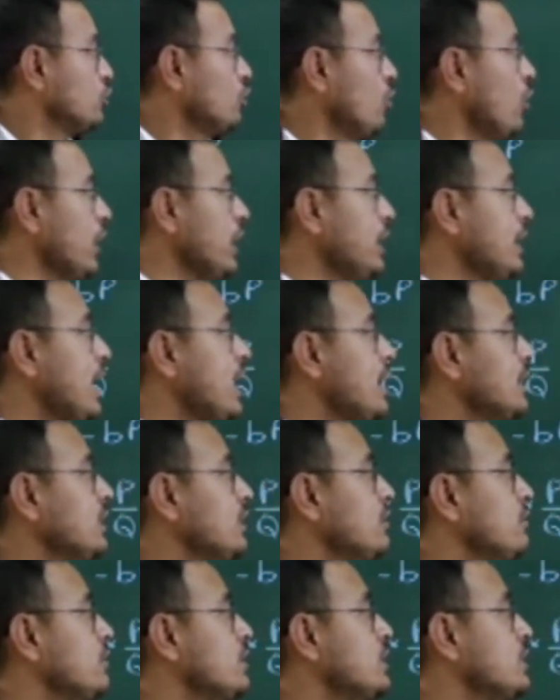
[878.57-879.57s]
So in
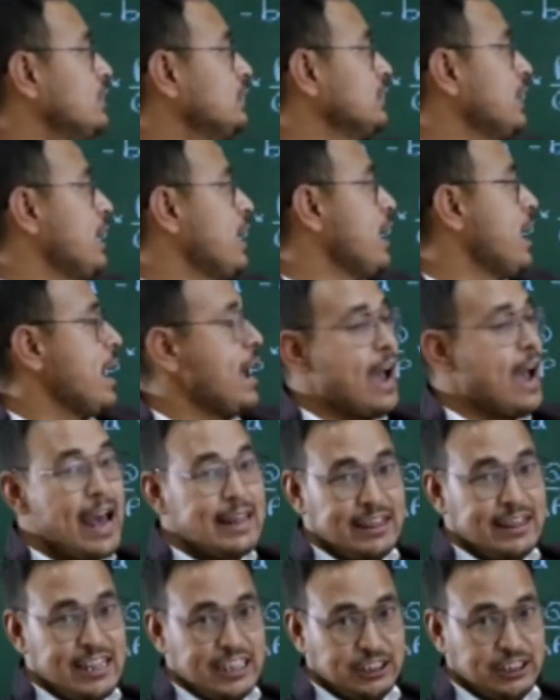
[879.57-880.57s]
other words,
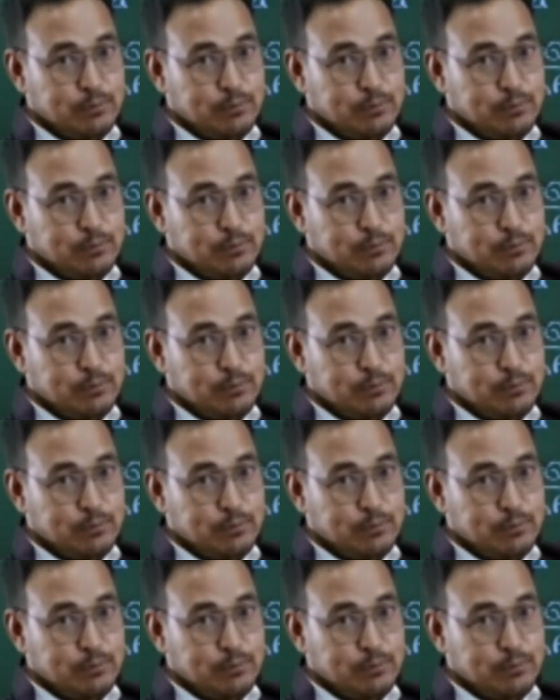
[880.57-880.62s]
at